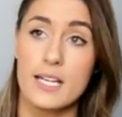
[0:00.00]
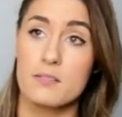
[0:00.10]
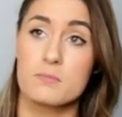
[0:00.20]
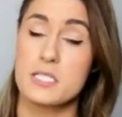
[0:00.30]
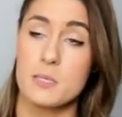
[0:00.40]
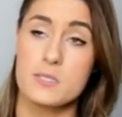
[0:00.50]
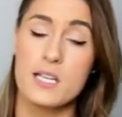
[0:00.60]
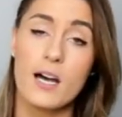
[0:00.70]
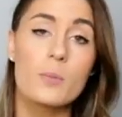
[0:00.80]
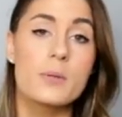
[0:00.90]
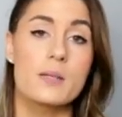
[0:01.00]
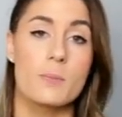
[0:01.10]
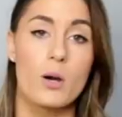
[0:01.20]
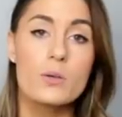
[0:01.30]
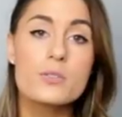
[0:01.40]
That seems to help me the
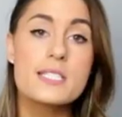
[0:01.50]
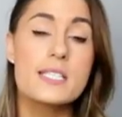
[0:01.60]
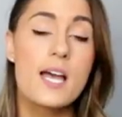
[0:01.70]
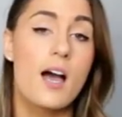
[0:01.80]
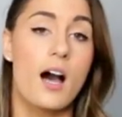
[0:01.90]
most.